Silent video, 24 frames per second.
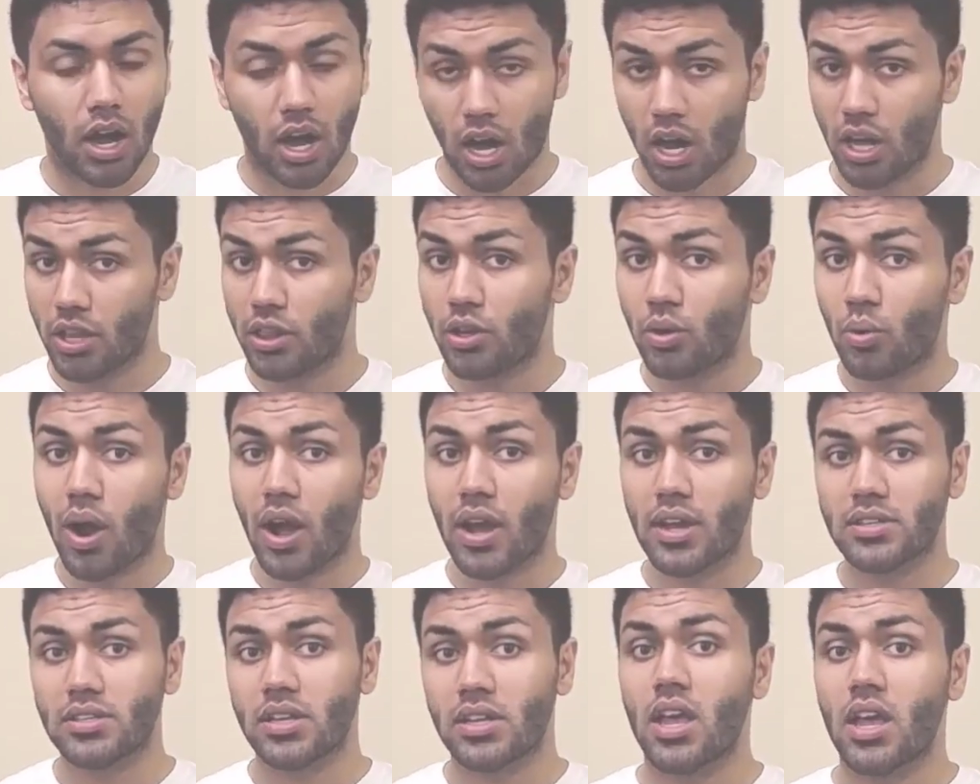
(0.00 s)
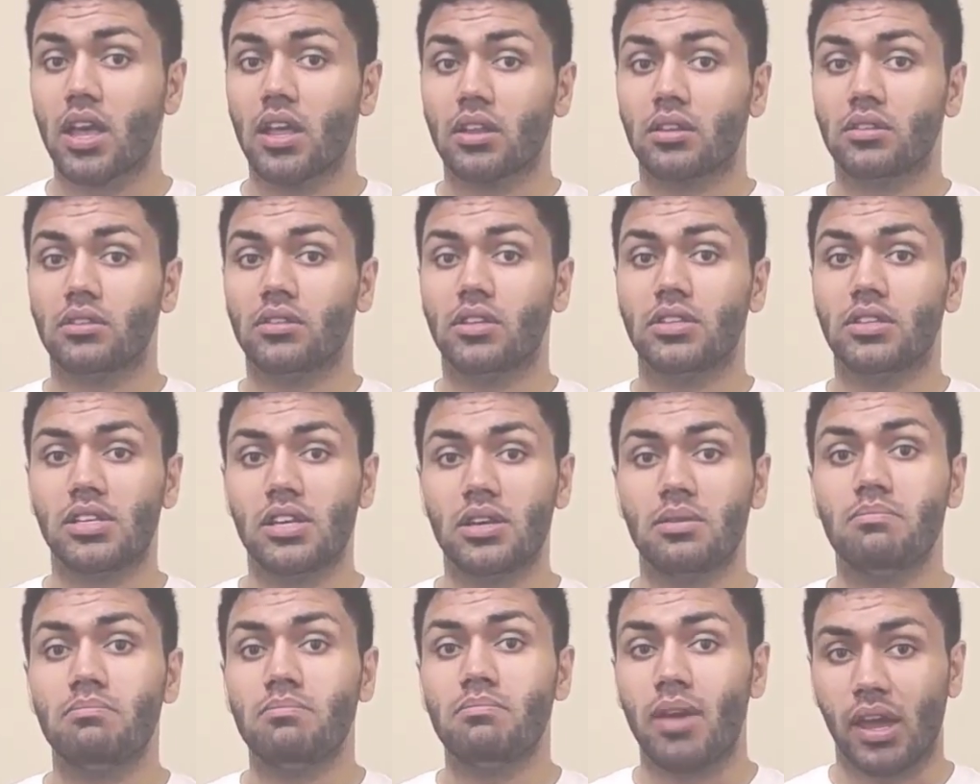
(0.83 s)
Otherwise, the
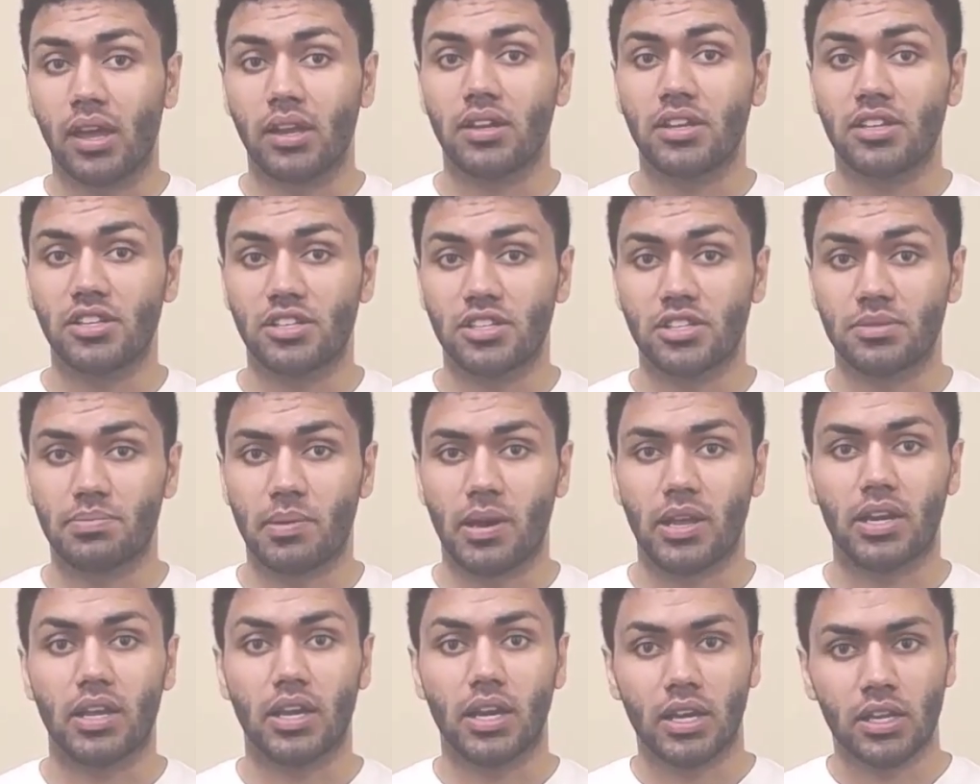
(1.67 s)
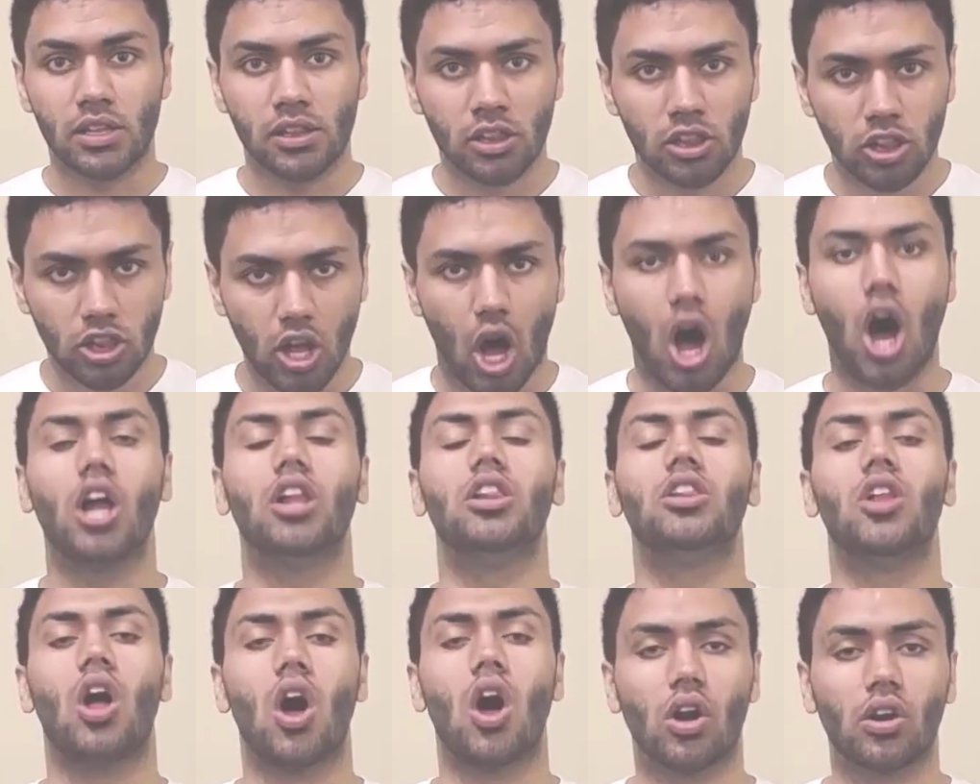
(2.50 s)
team may need to spend a lot
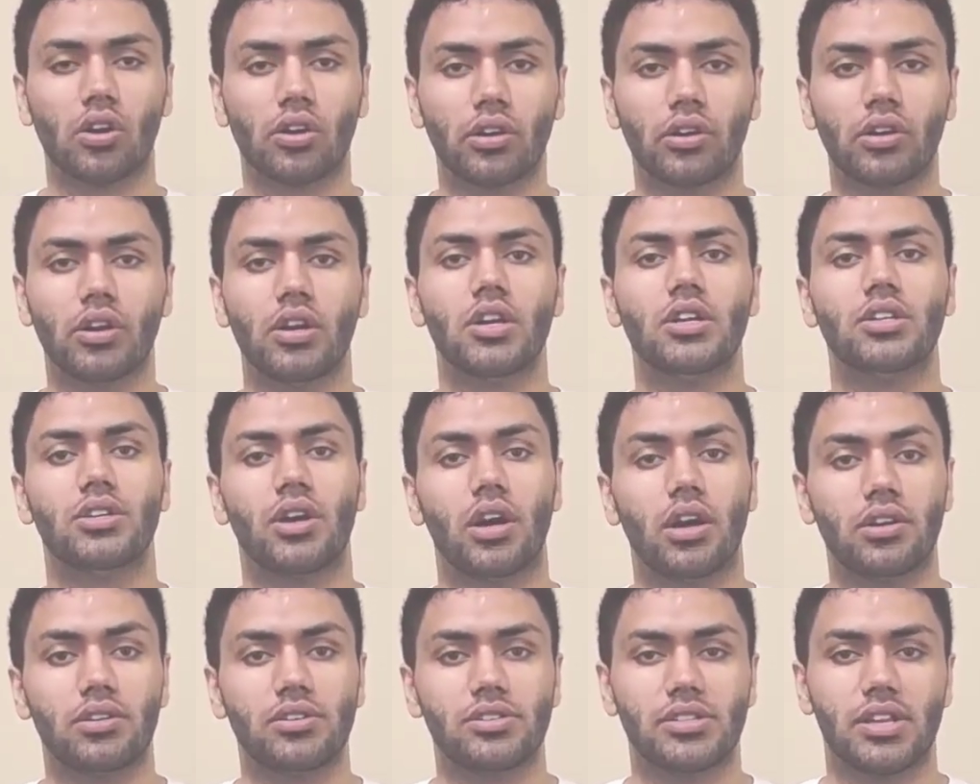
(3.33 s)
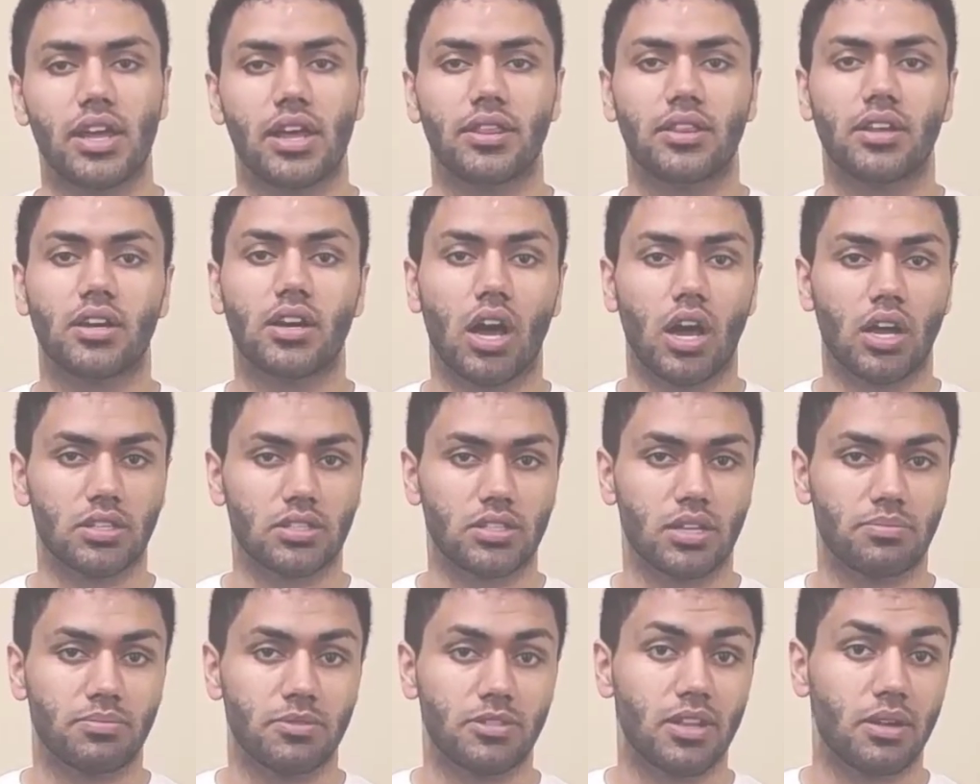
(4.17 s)
longer to understand the
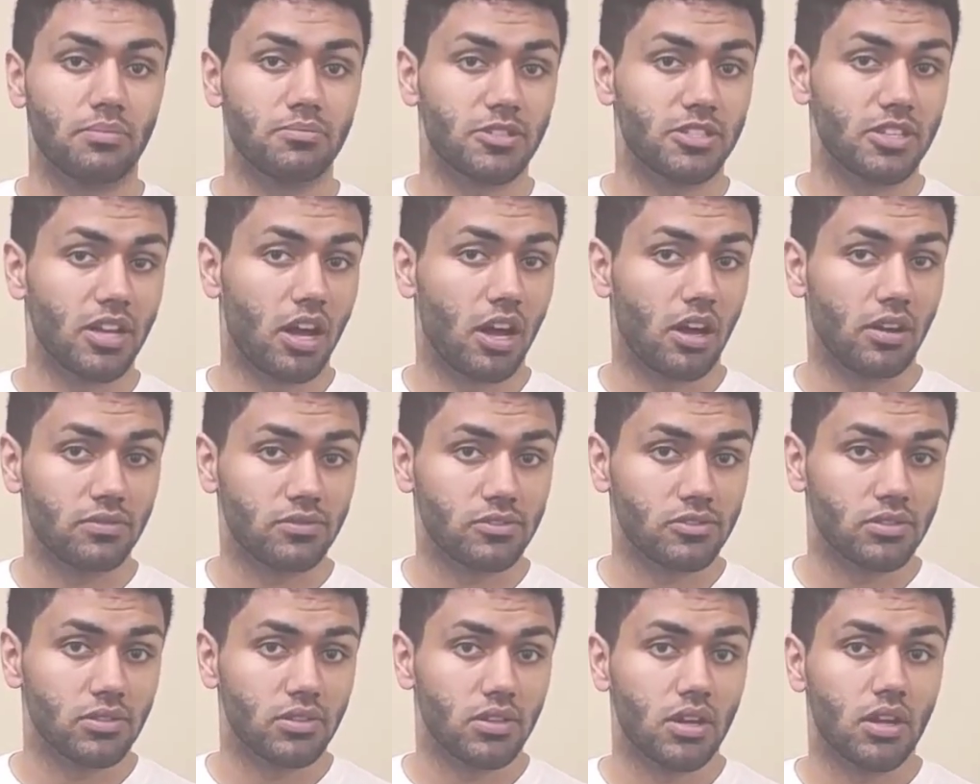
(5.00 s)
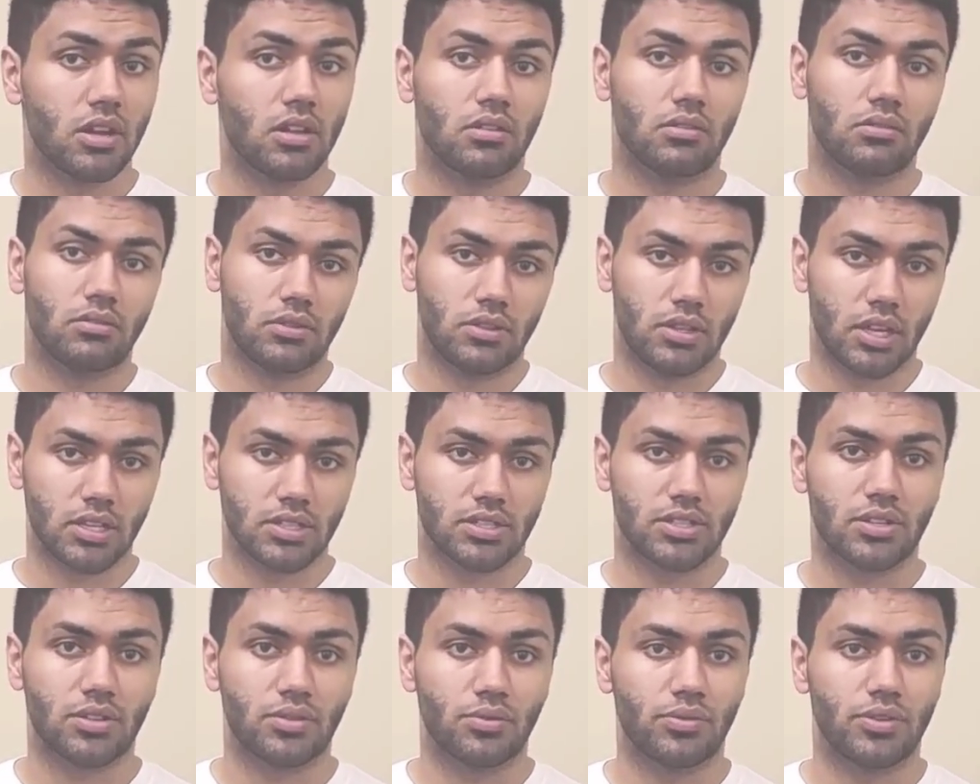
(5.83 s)
concepts themselves,
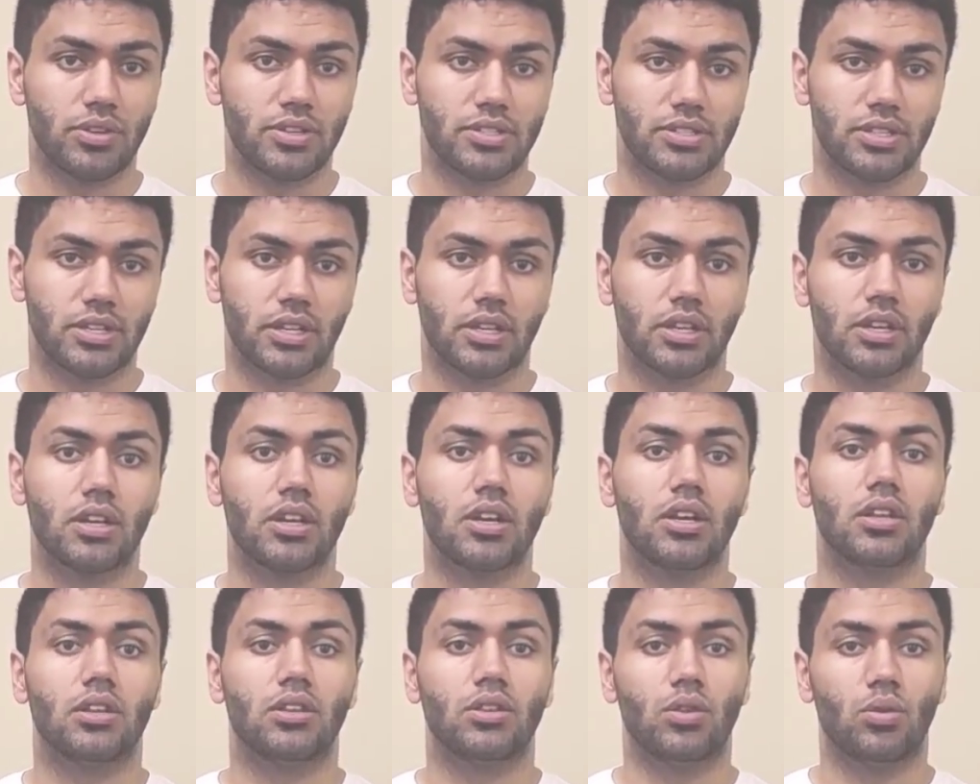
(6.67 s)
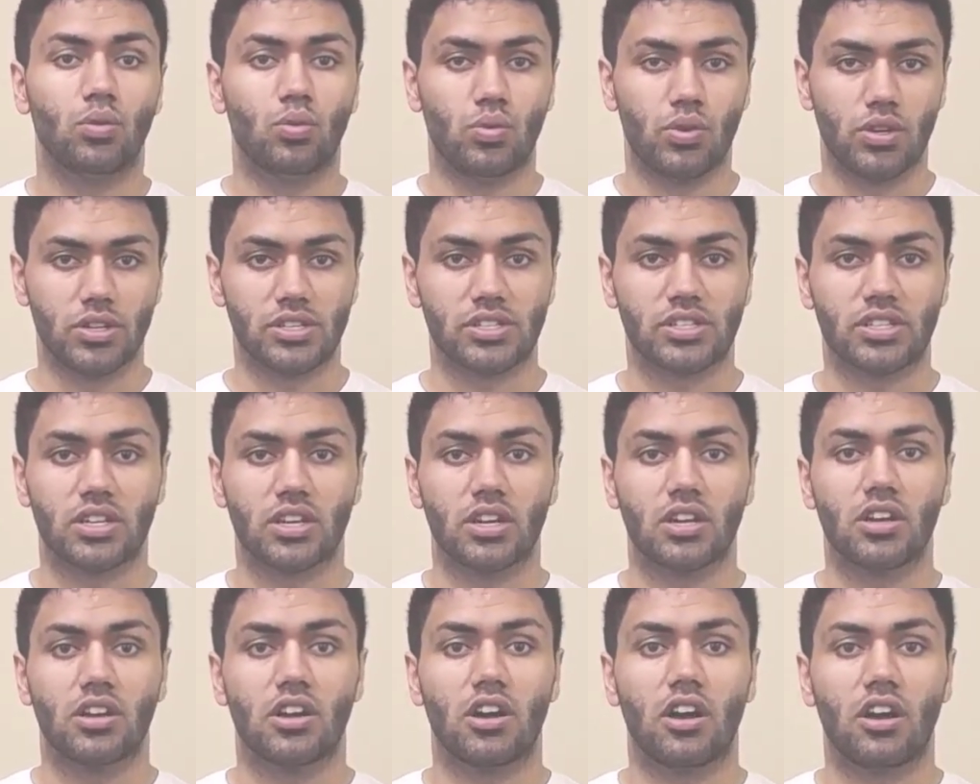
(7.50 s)
thus increasing the risk
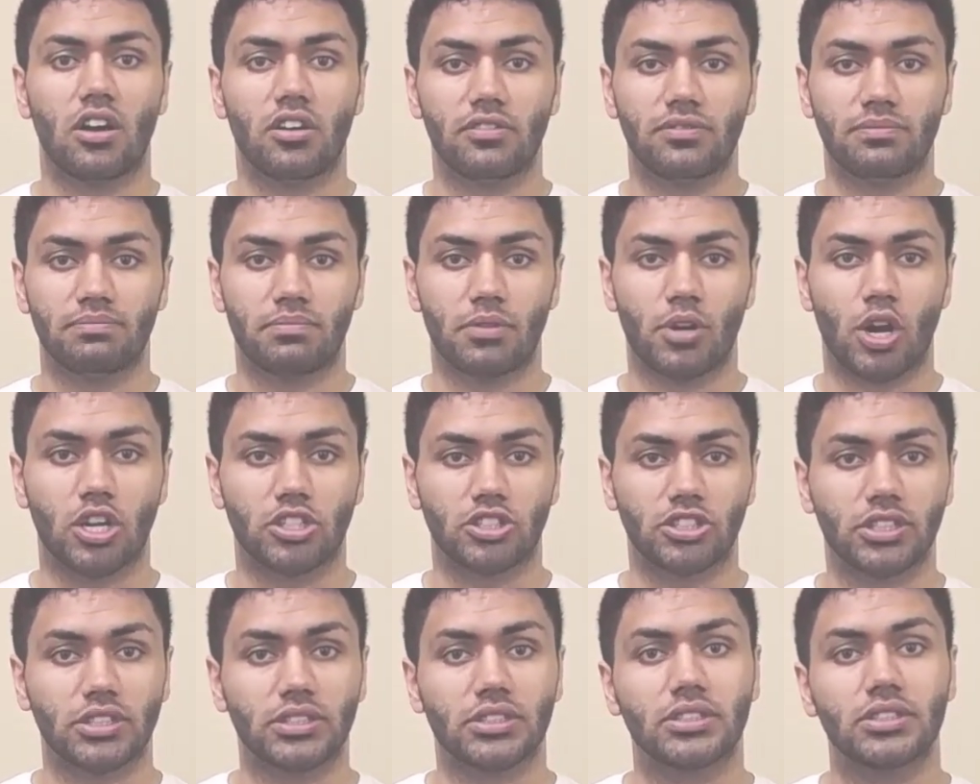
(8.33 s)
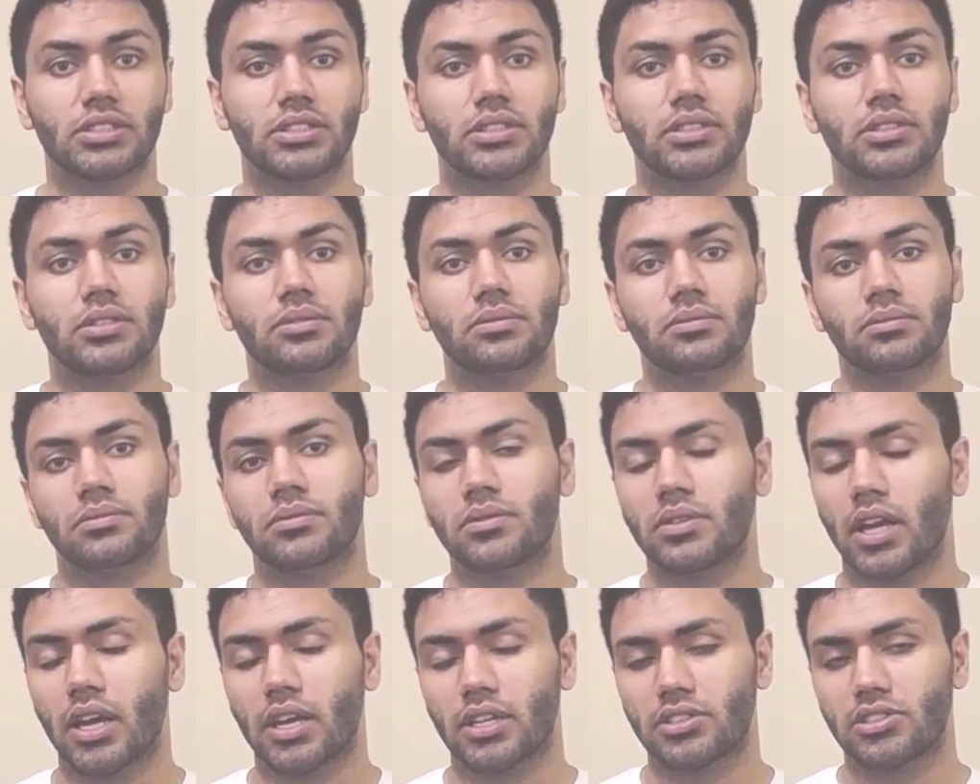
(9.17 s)
of project
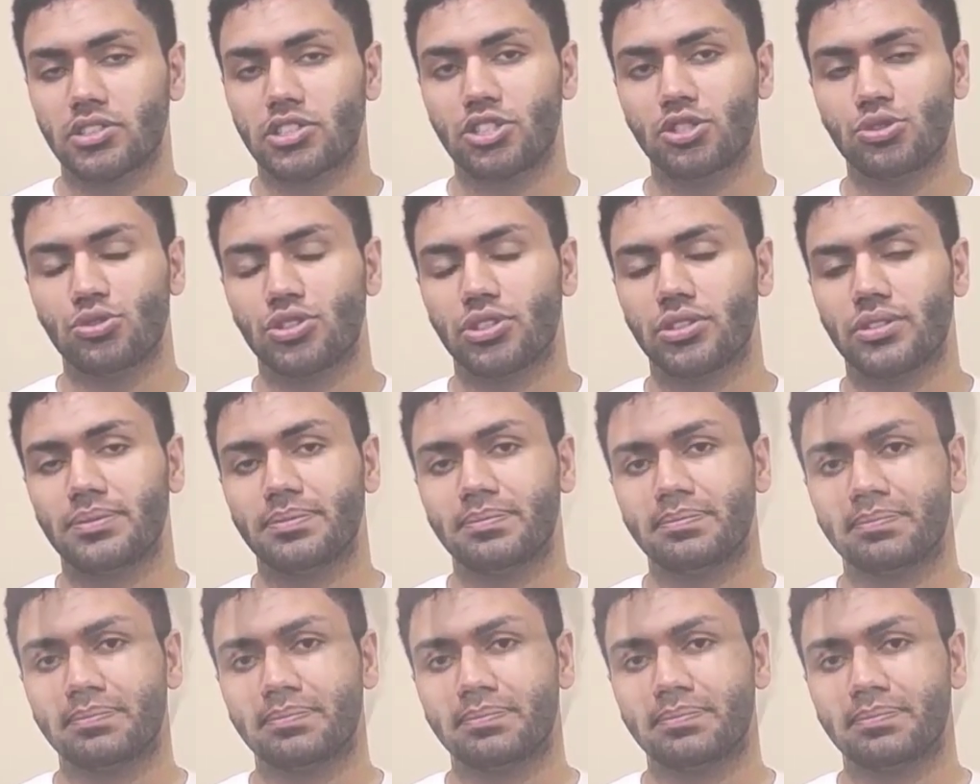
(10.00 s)
execution.